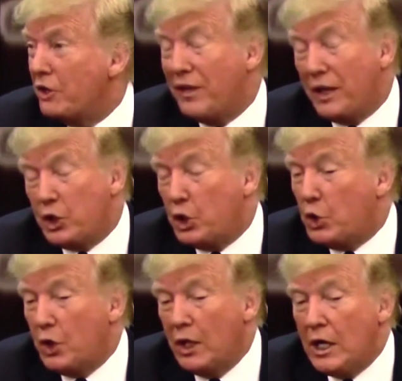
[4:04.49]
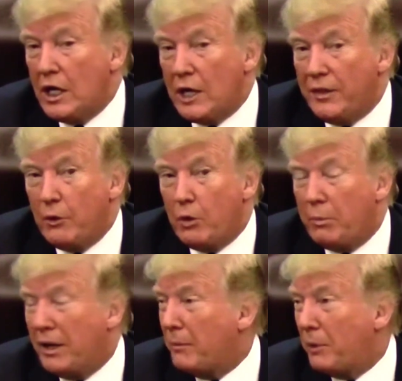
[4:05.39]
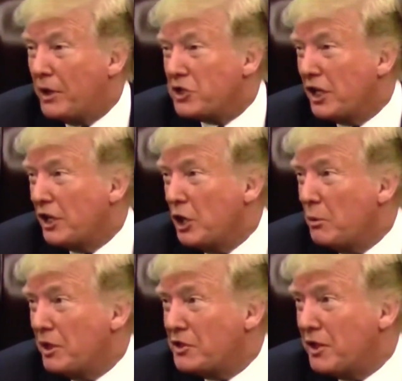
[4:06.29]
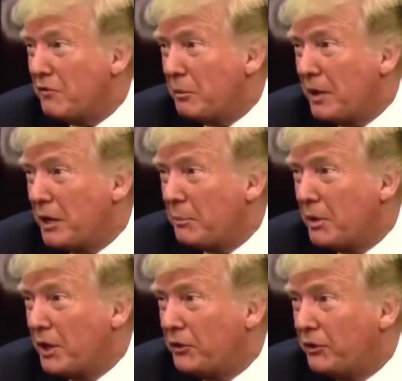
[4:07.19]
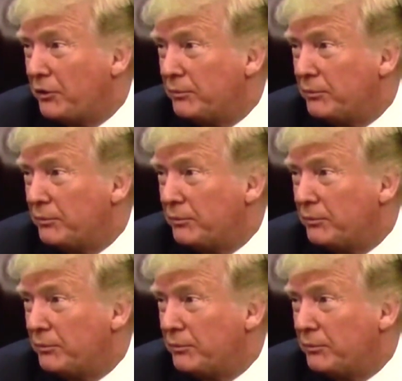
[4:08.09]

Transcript: If they do, they will pay a price like nobody's ever paid a price.